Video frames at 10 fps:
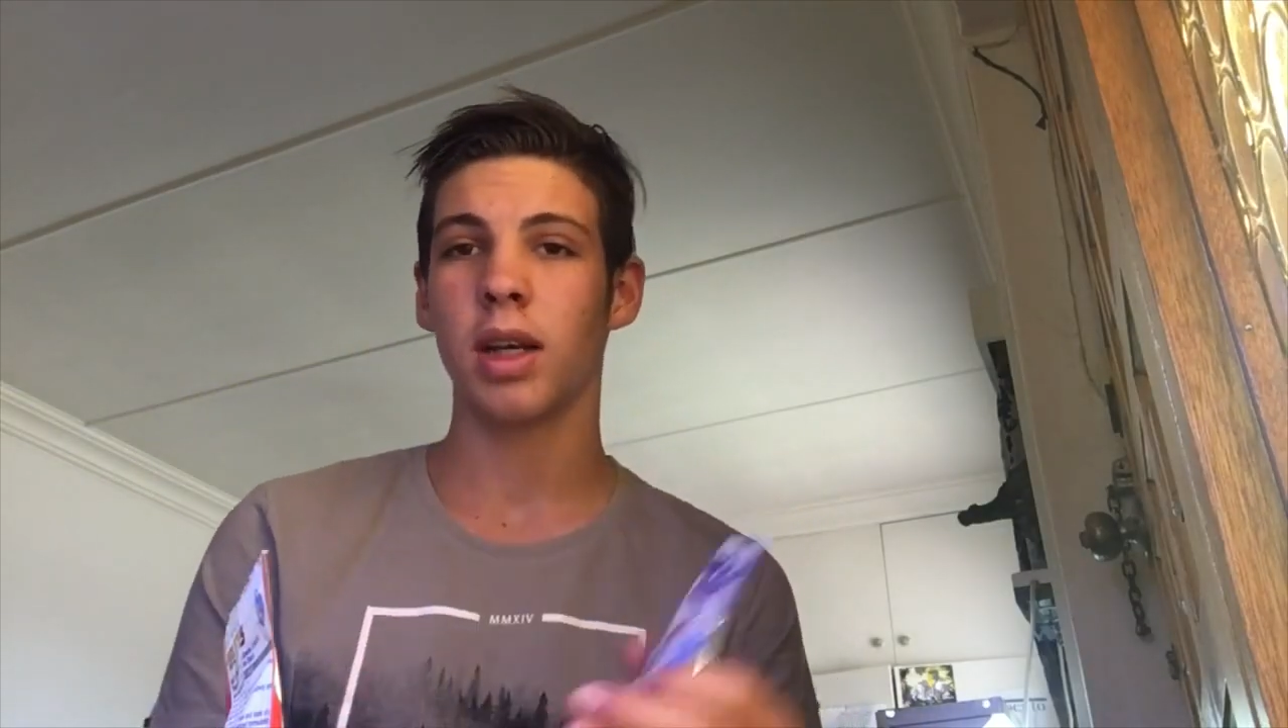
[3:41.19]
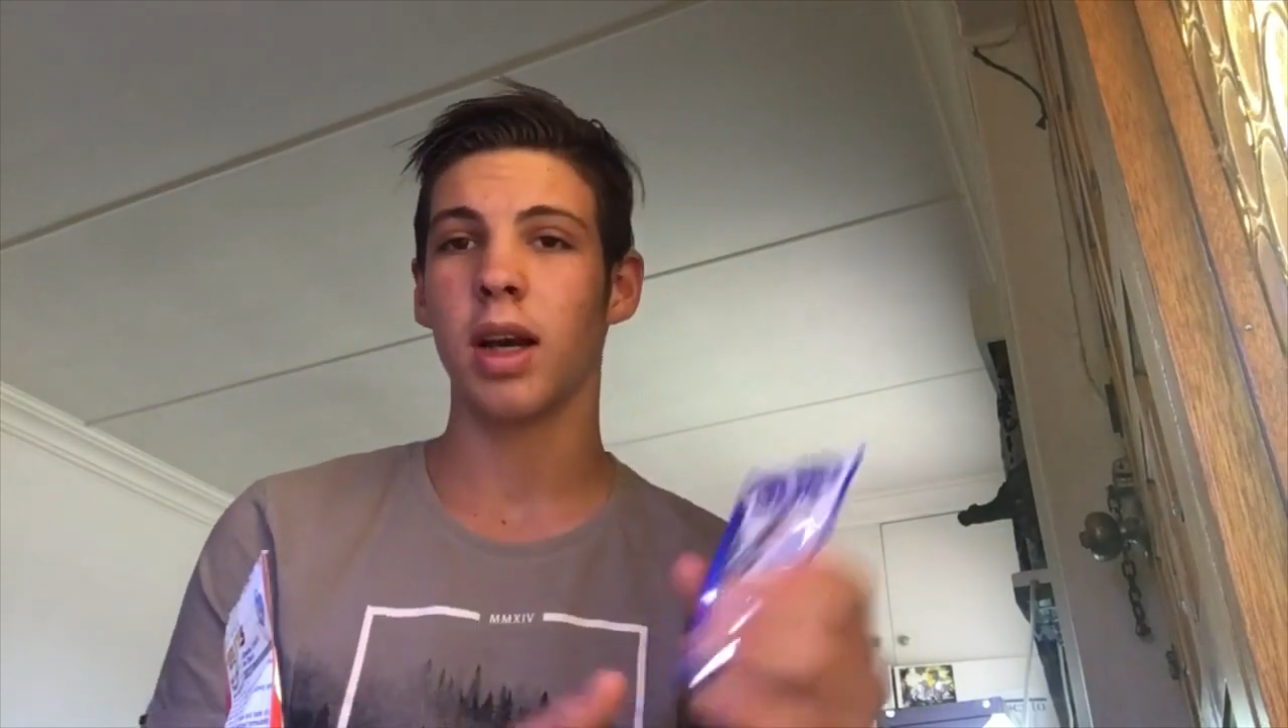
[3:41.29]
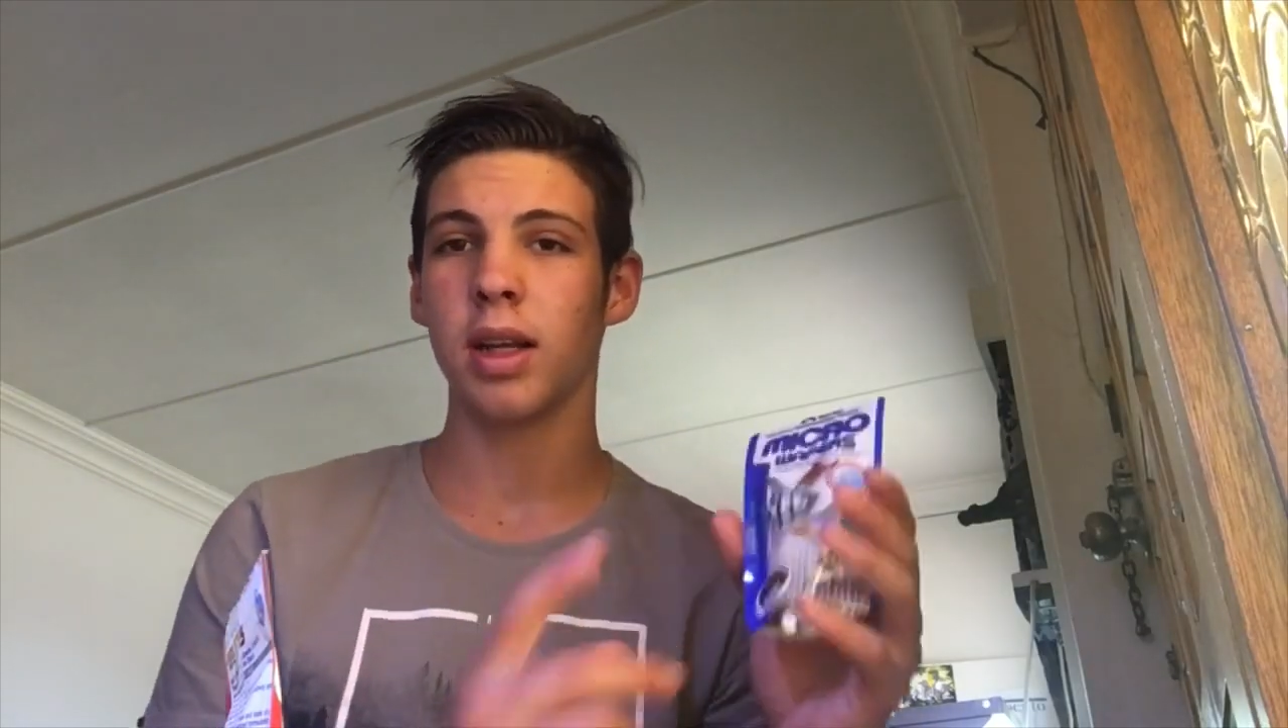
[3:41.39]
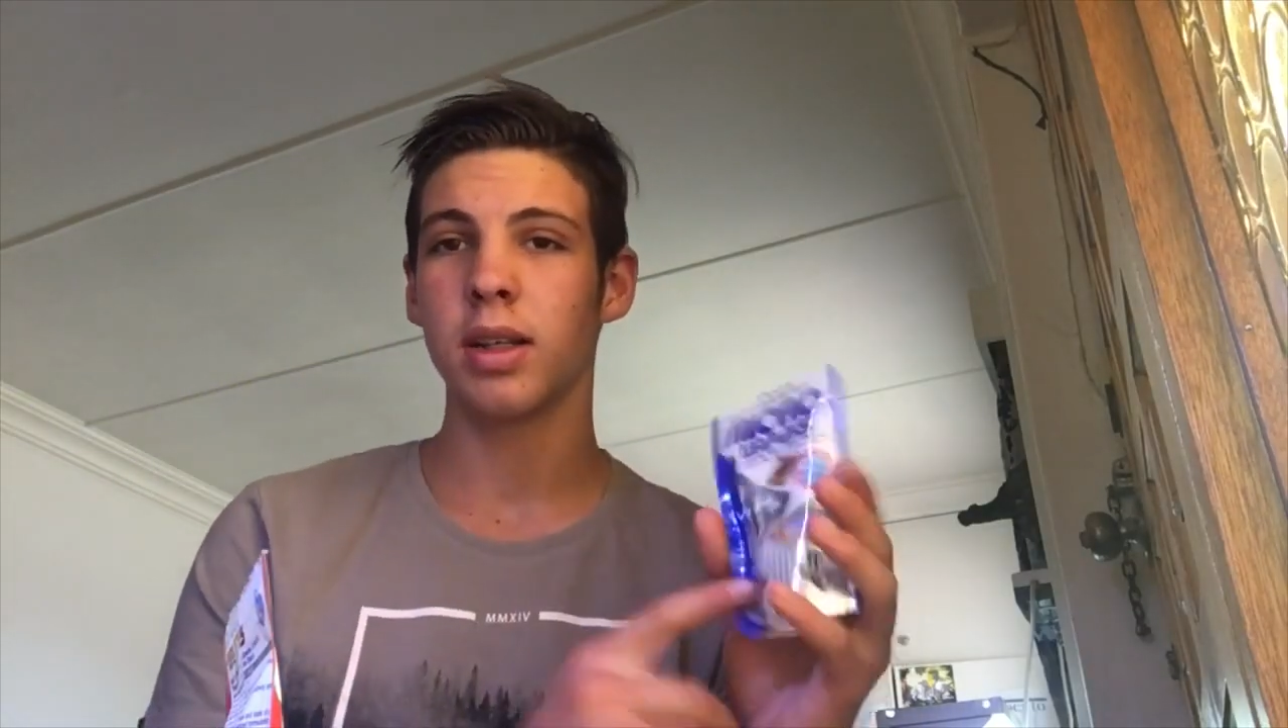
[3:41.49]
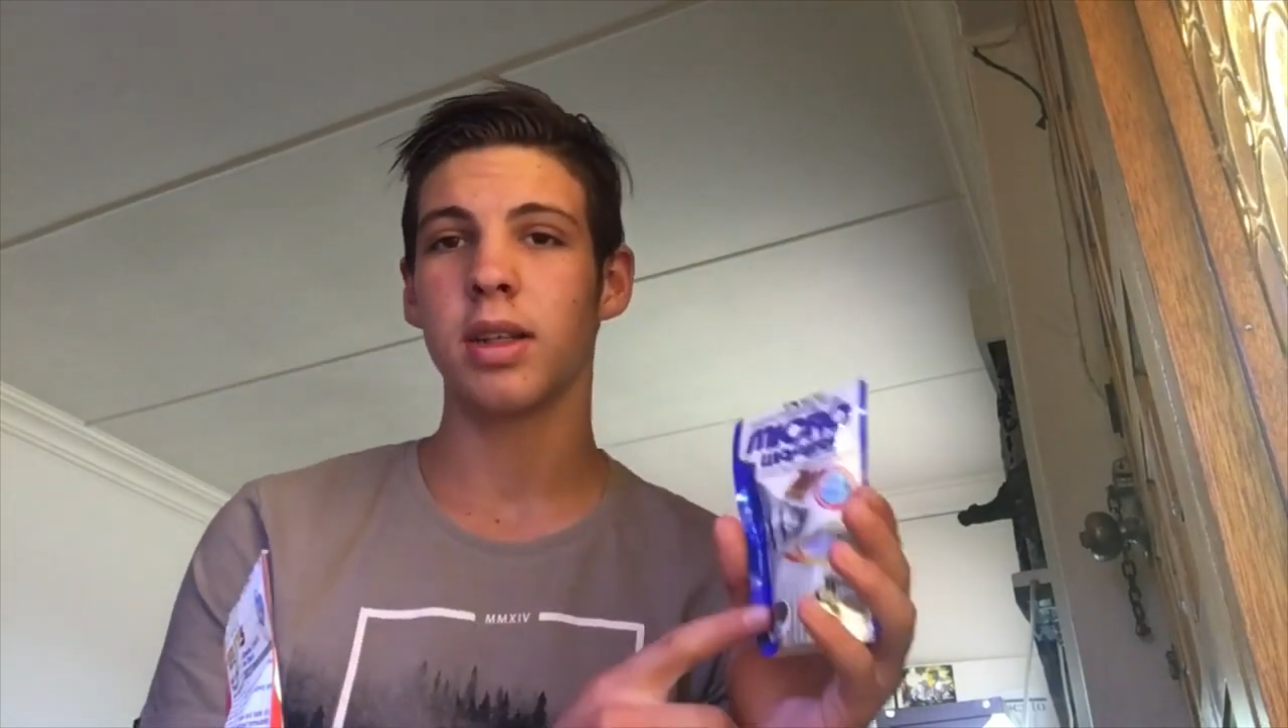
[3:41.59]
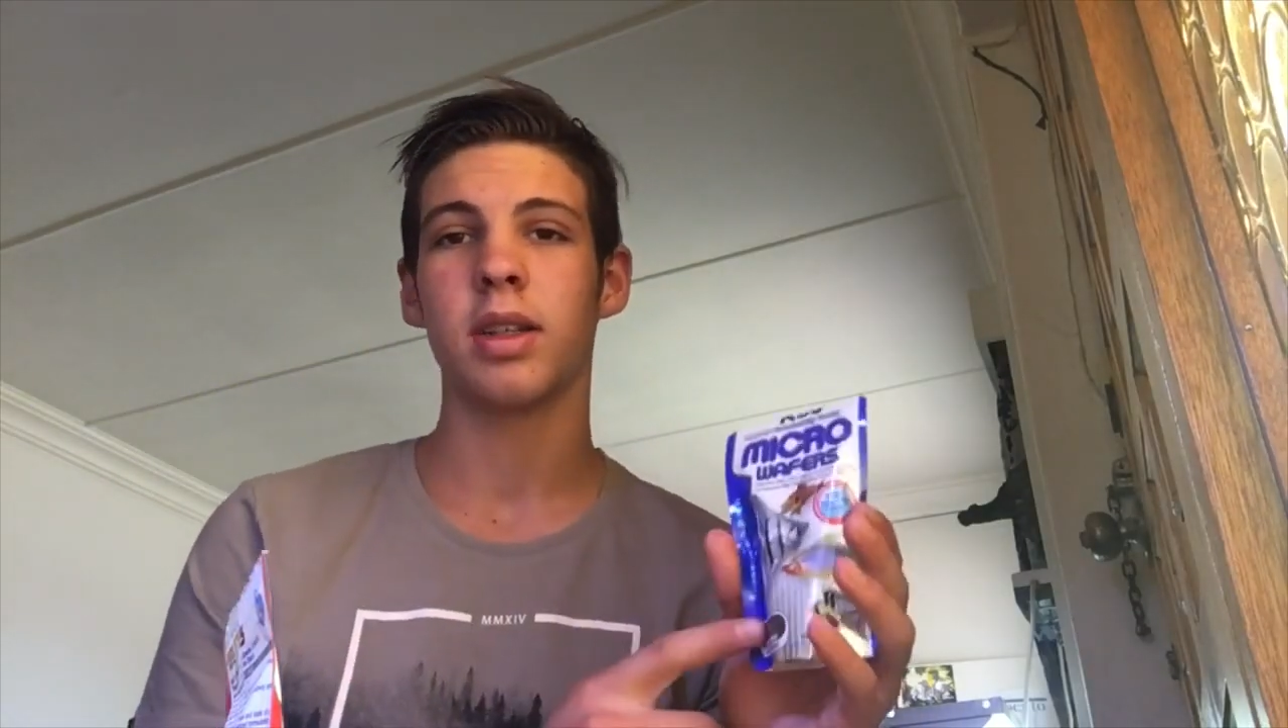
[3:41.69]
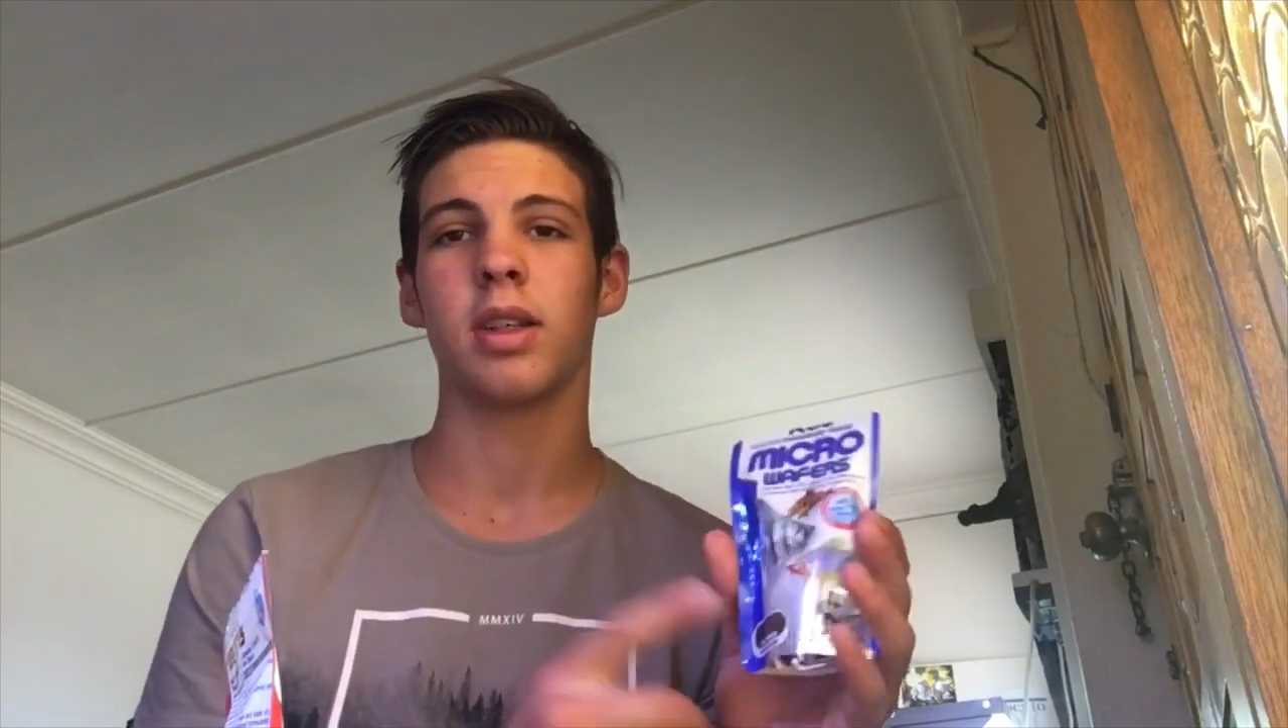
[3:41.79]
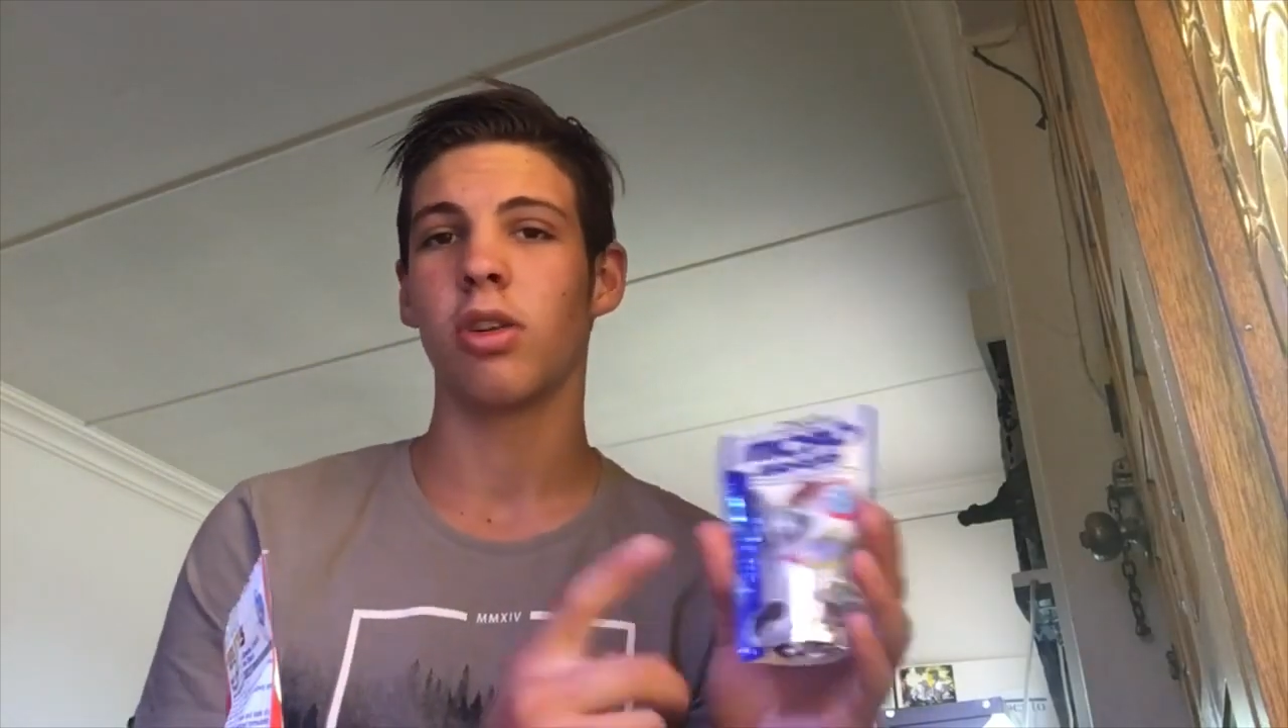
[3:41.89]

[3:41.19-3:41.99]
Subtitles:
color,